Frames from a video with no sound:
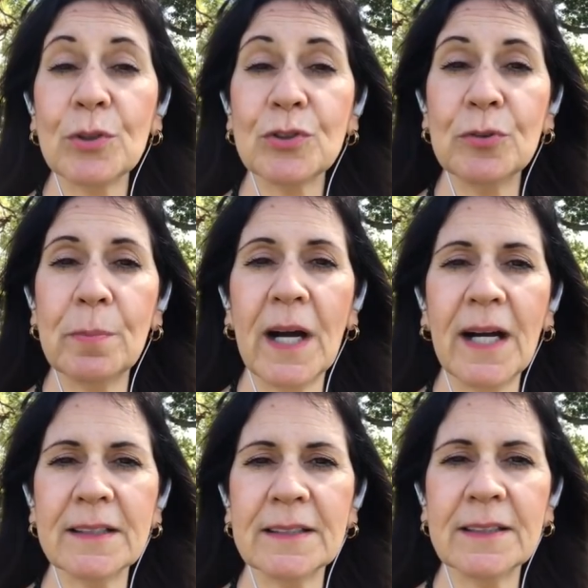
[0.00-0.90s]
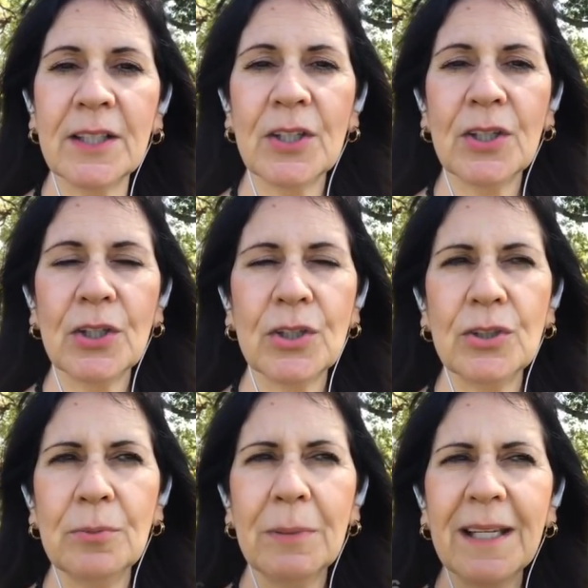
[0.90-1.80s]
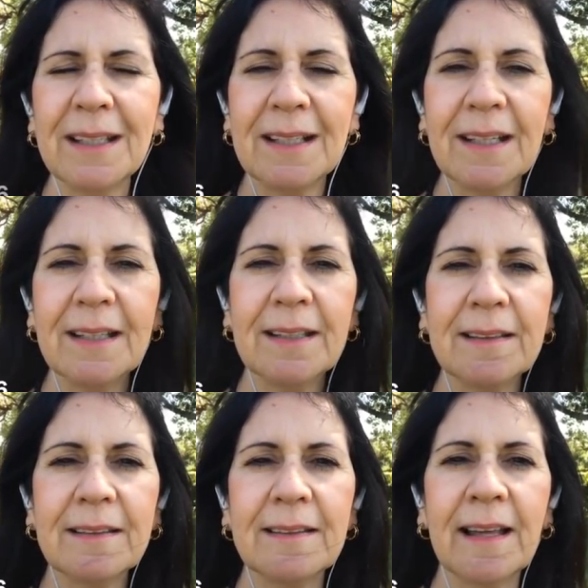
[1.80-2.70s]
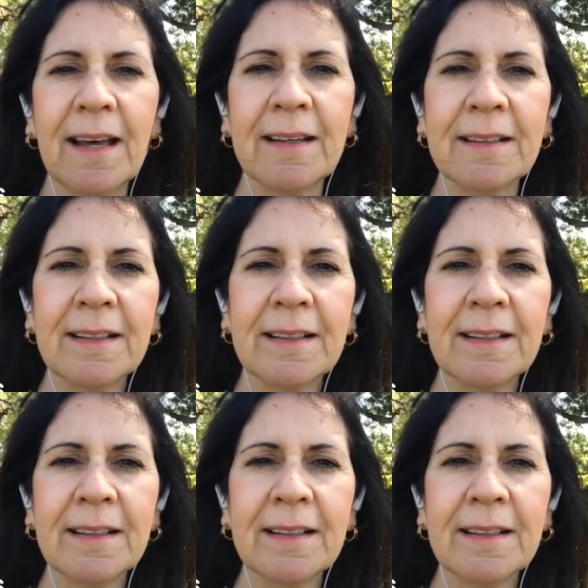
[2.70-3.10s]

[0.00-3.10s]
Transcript: War II pilot, you may get a hint that